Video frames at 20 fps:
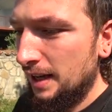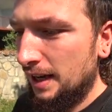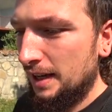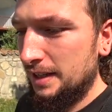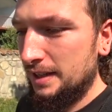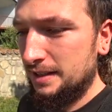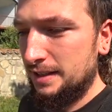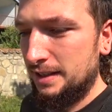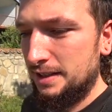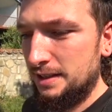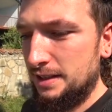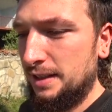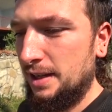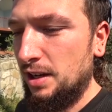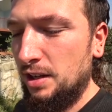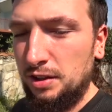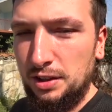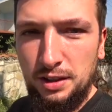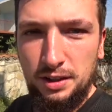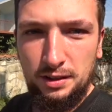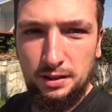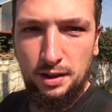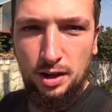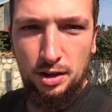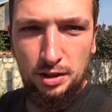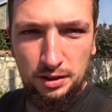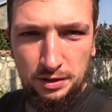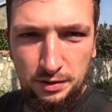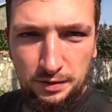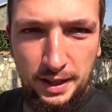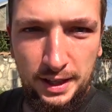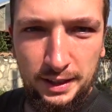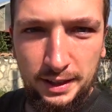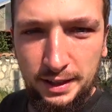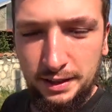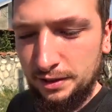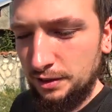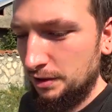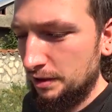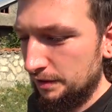And it's actually
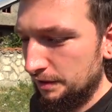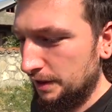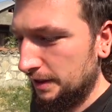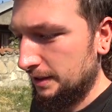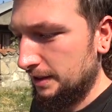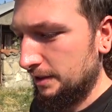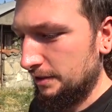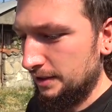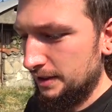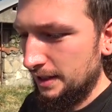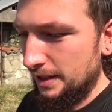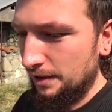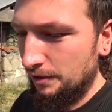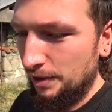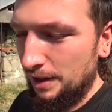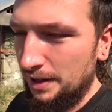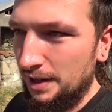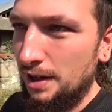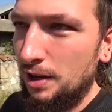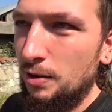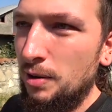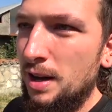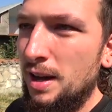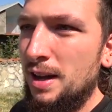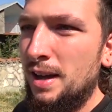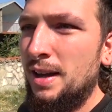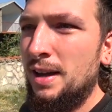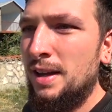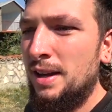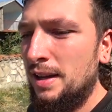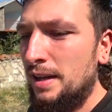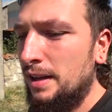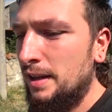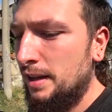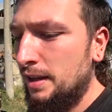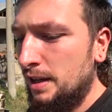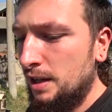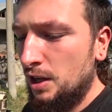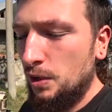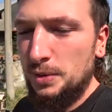Artveli, I don't know if that's how you say it right now,
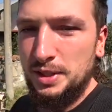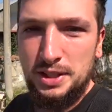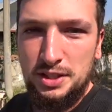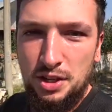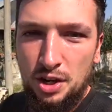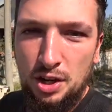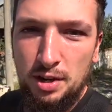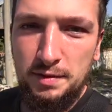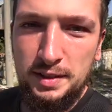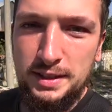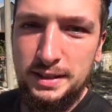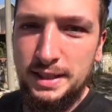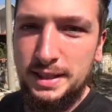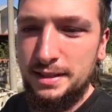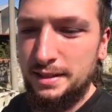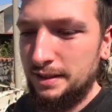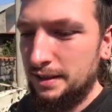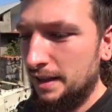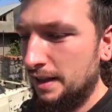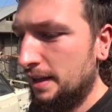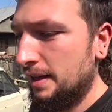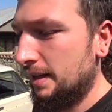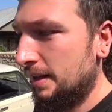which is harvest season.